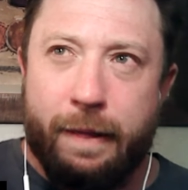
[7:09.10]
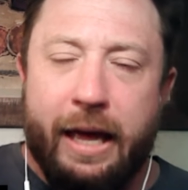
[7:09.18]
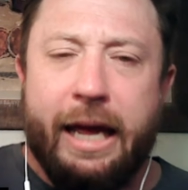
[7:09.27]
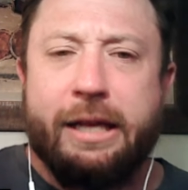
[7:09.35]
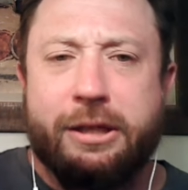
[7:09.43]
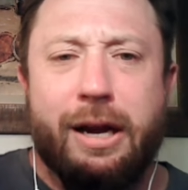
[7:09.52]

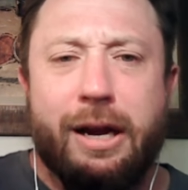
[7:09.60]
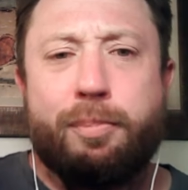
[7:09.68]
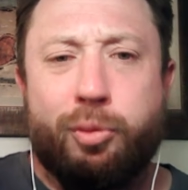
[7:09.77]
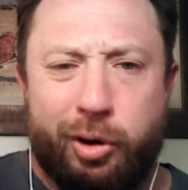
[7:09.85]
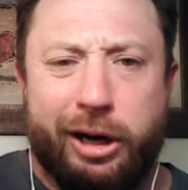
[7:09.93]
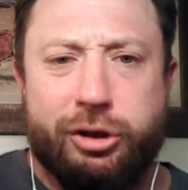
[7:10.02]
it's not
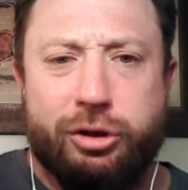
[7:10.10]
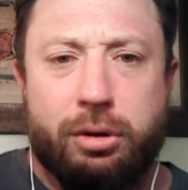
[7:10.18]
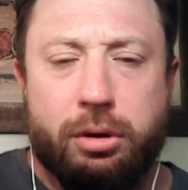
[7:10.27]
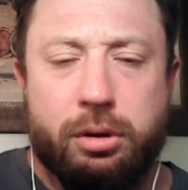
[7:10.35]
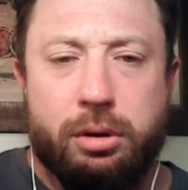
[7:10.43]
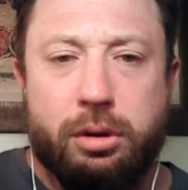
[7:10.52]
pressure.
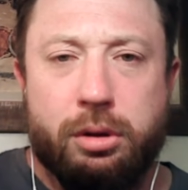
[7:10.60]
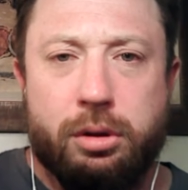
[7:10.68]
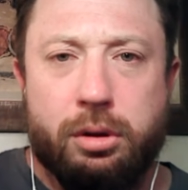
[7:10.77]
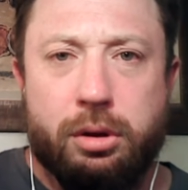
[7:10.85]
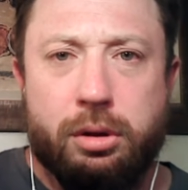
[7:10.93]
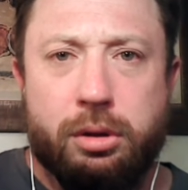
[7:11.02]

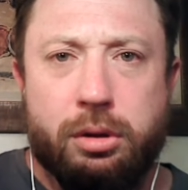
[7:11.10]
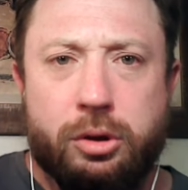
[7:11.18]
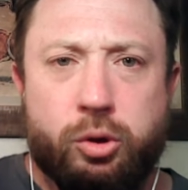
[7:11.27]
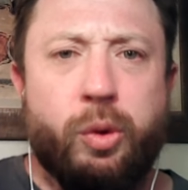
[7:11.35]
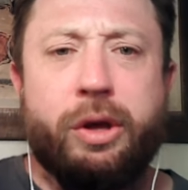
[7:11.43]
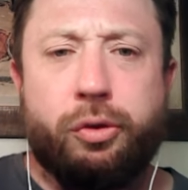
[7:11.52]

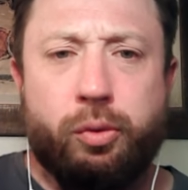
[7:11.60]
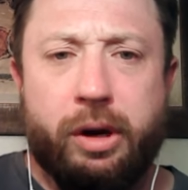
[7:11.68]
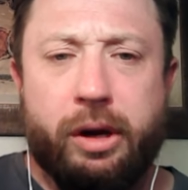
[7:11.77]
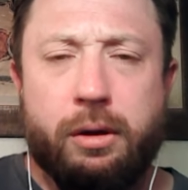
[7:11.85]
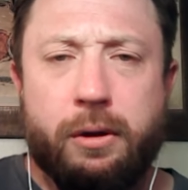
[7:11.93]
It's week three.